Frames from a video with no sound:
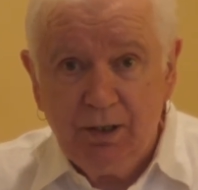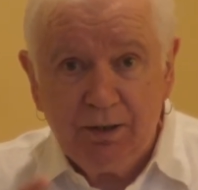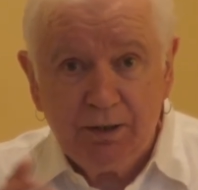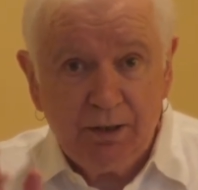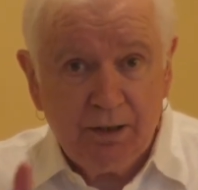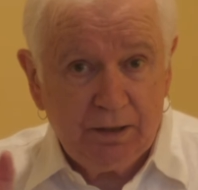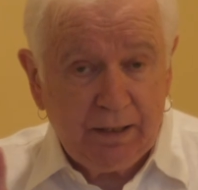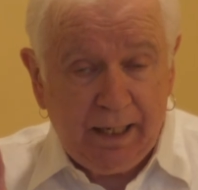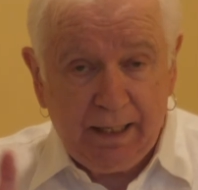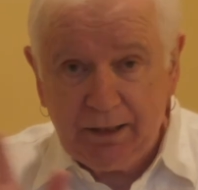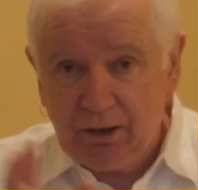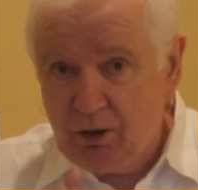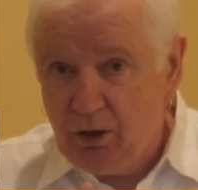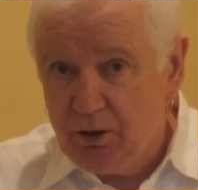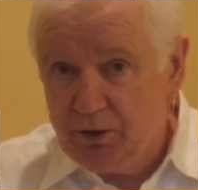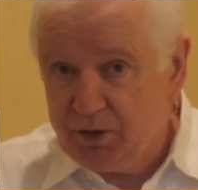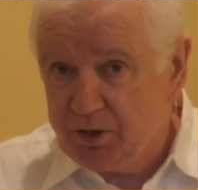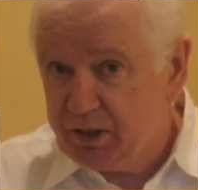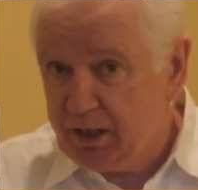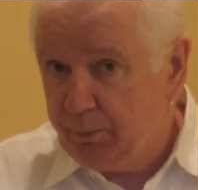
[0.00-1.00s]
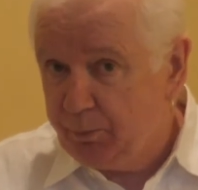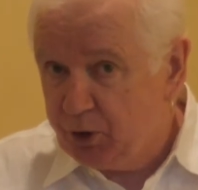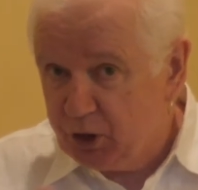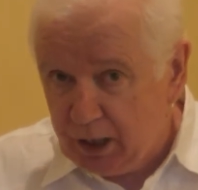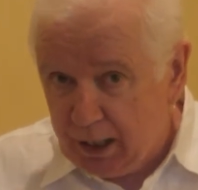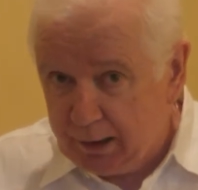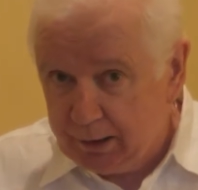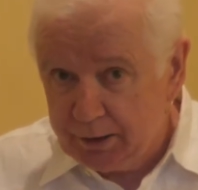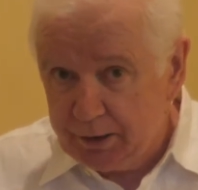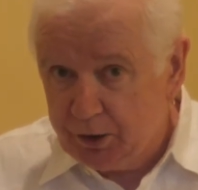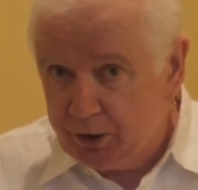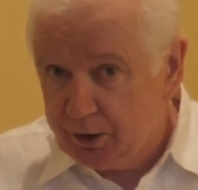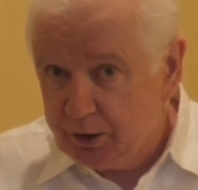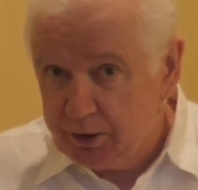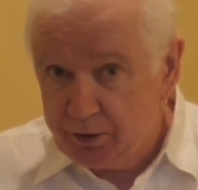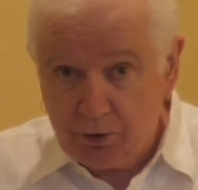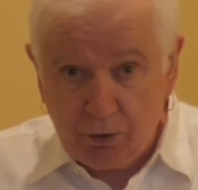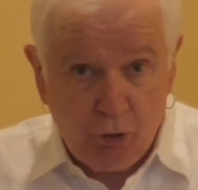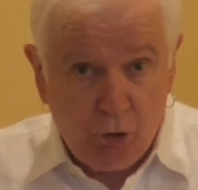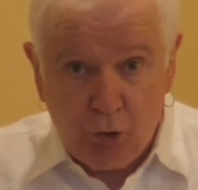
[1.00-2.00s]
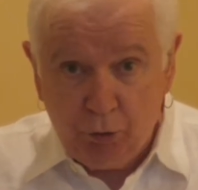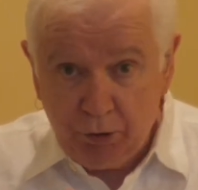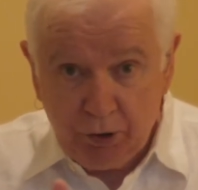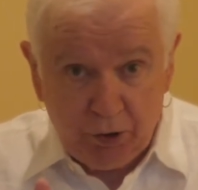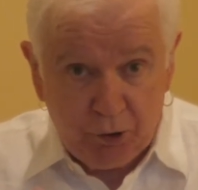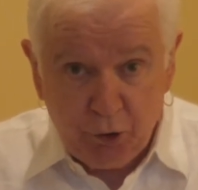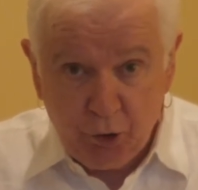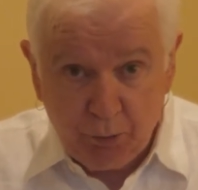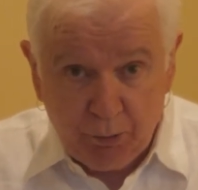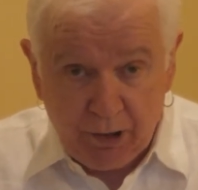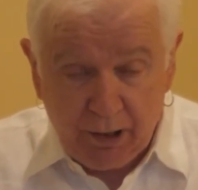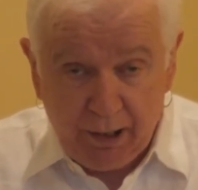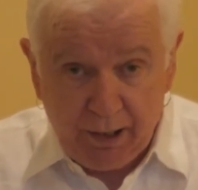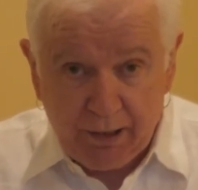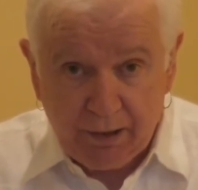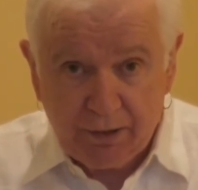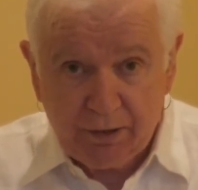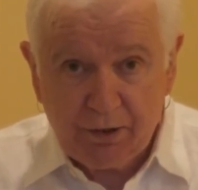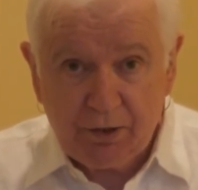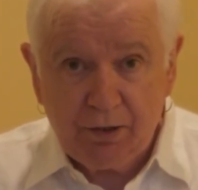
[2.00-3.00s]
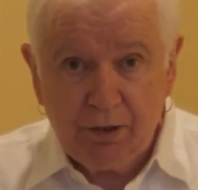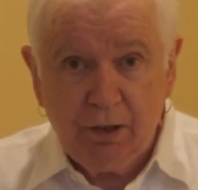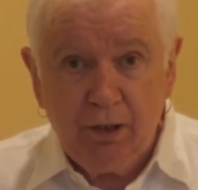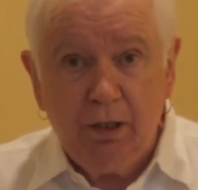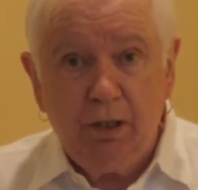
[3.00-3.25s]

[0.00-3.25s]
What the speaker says: that concept challenges or illuminates.